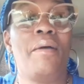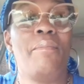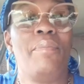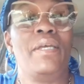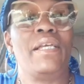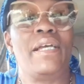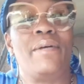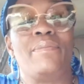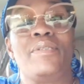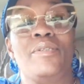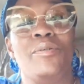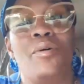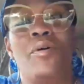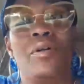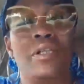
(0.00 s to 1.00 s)
Big ups
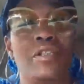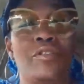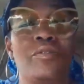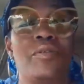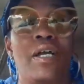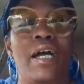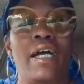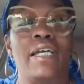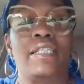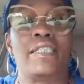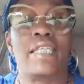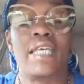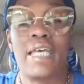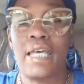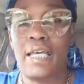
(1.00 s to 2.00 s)
to all of you
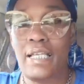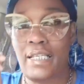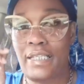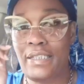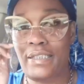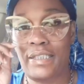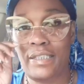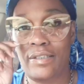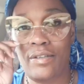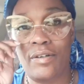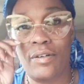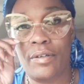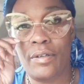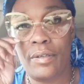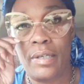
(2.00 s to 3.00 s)
guys. Listen,
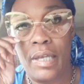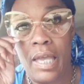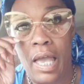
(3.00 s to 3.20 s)
y'all,